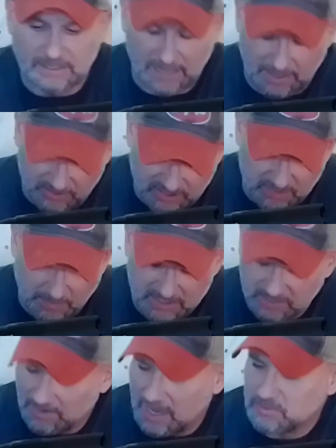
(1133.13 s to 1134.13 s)
Yeah, there's
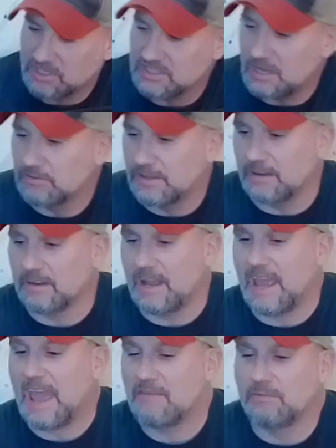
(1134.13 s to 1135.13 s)
expensive options out there. I
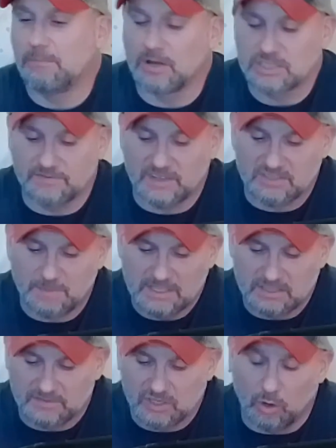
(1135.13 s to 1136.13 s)
have a bunch of
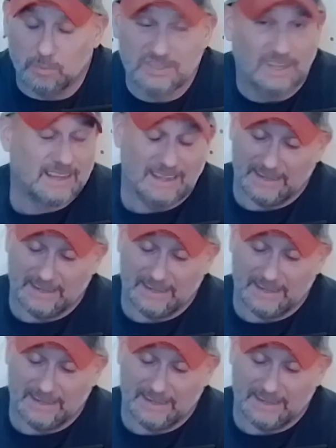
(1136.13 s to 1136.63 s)
expensive scopes.